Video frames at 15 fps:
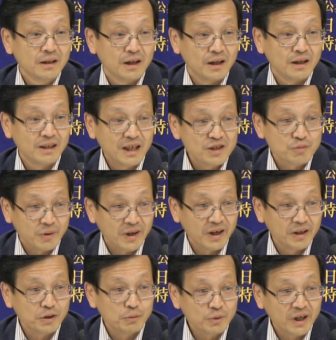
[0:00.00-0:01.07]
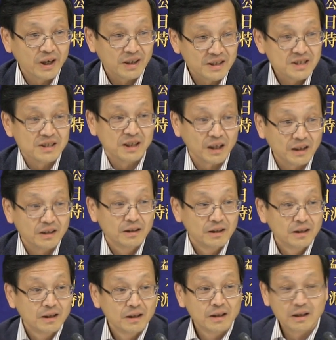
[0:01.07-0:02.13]
That's why we are seeing
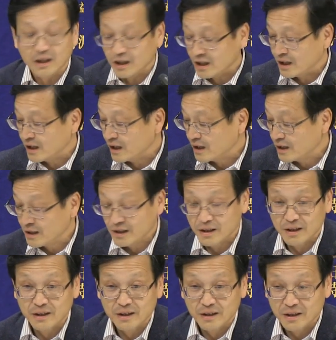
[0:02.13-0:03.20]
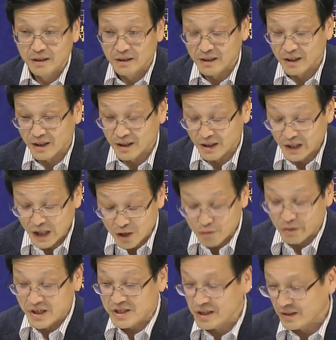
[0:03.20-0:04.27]
the
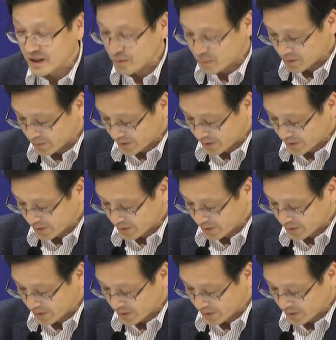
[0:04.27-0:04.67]
increasing number